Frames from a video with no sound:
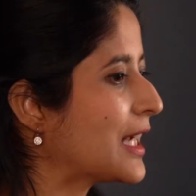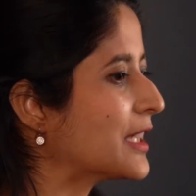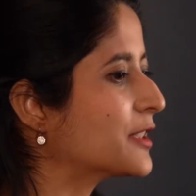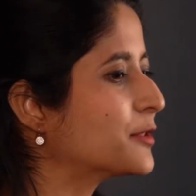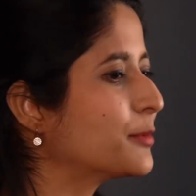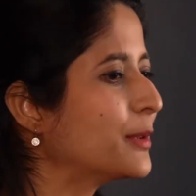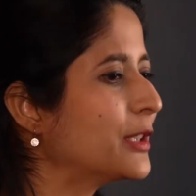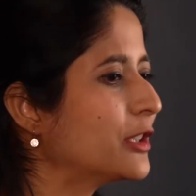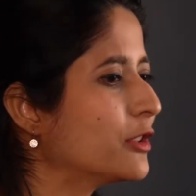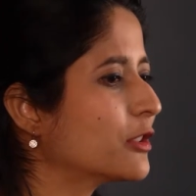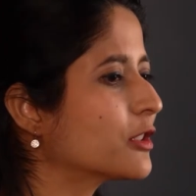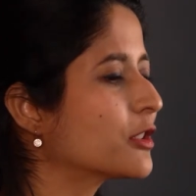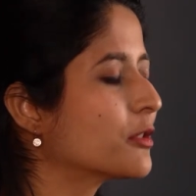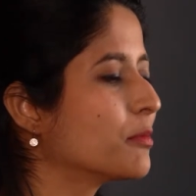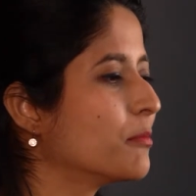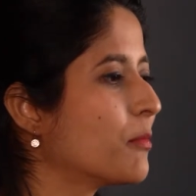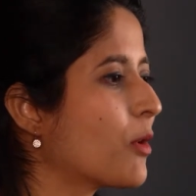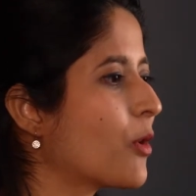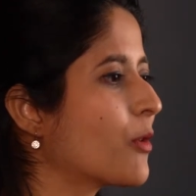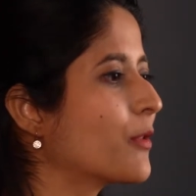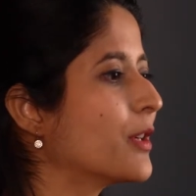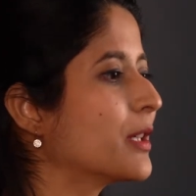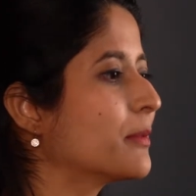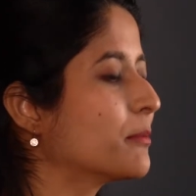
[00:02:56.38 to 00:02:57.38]
As we look
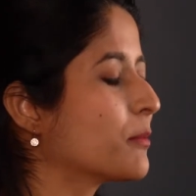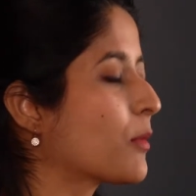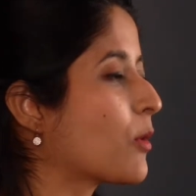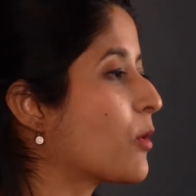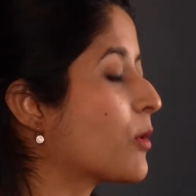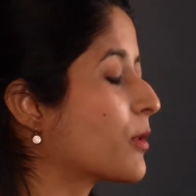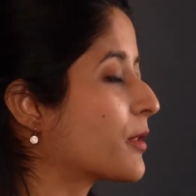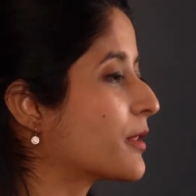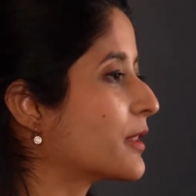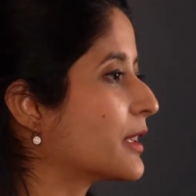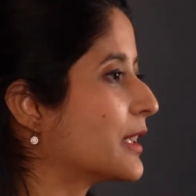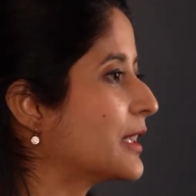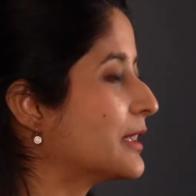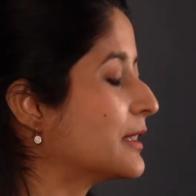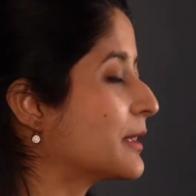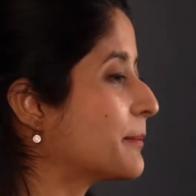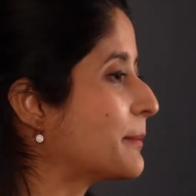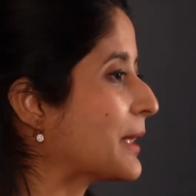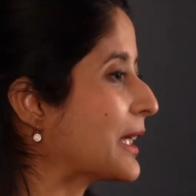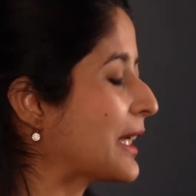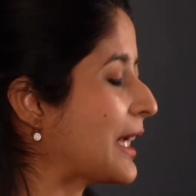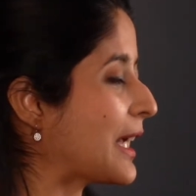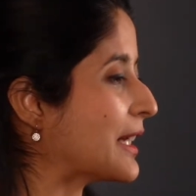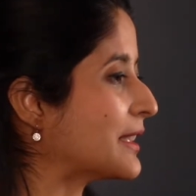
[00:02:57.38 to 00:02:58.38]
more and more in
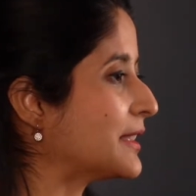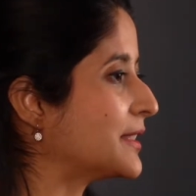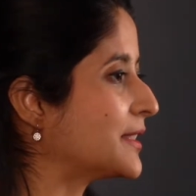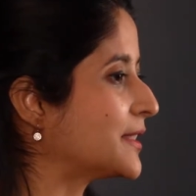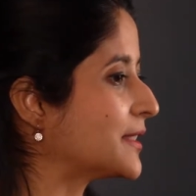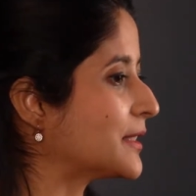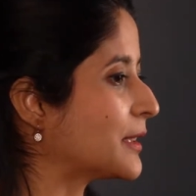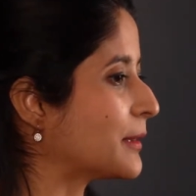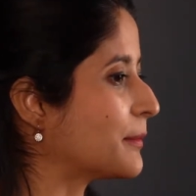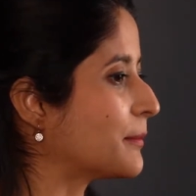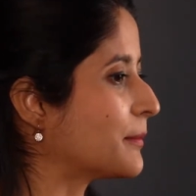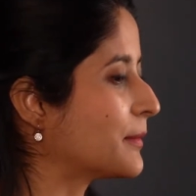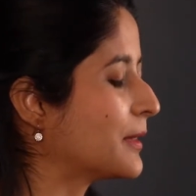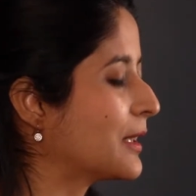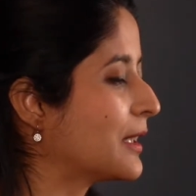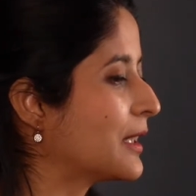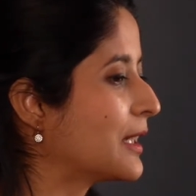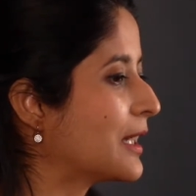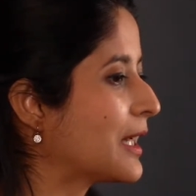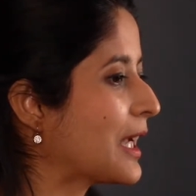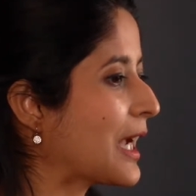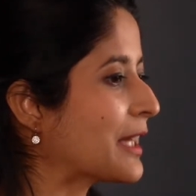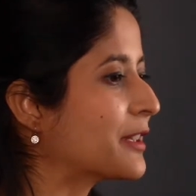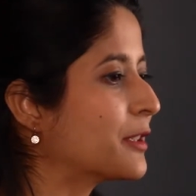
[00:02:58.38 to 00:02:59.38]
the mechanism
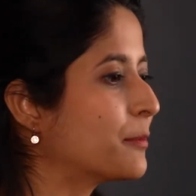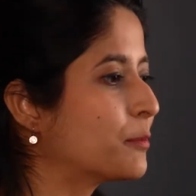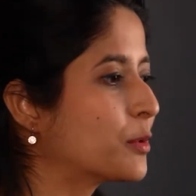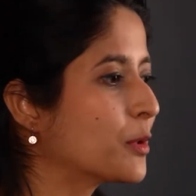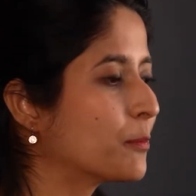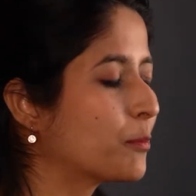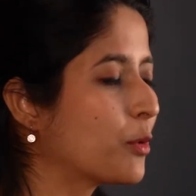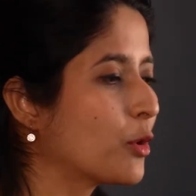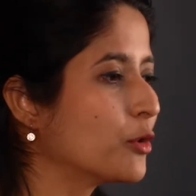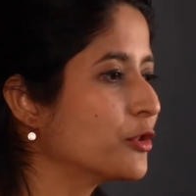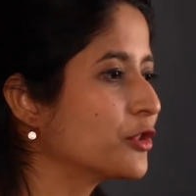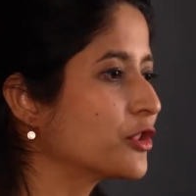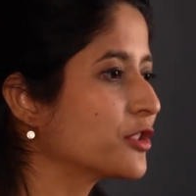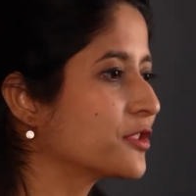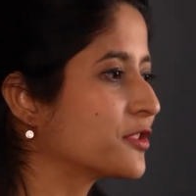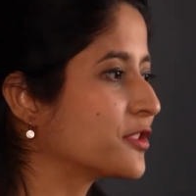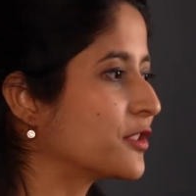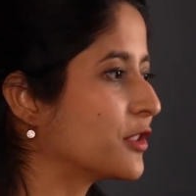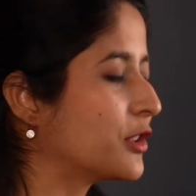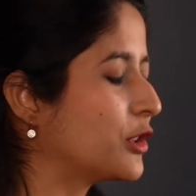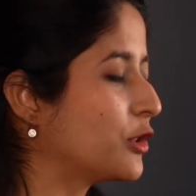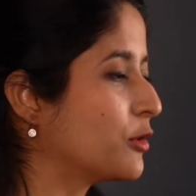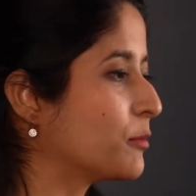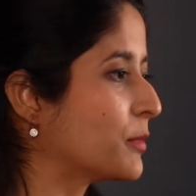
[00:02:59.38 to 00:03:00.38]
and the
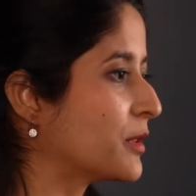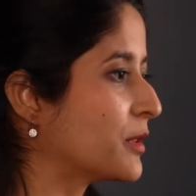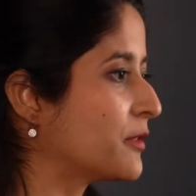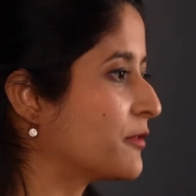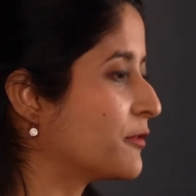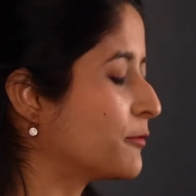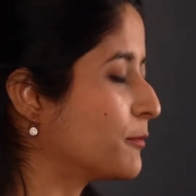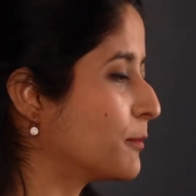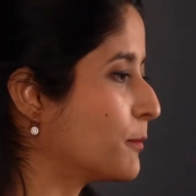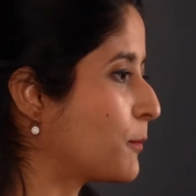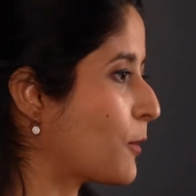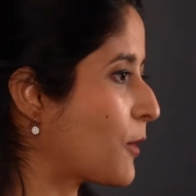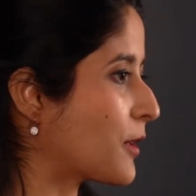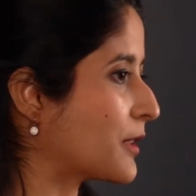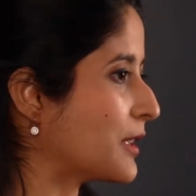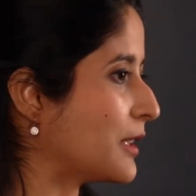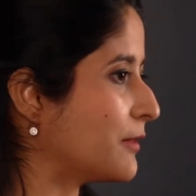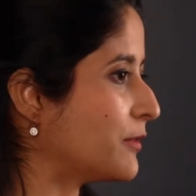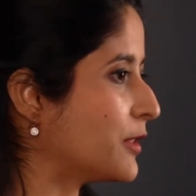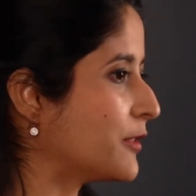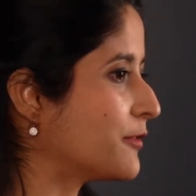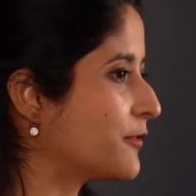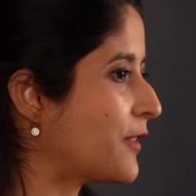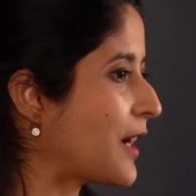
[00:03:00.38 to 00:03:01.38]
proportions of the human
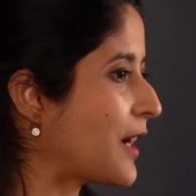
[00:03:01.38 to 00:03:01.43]
body, we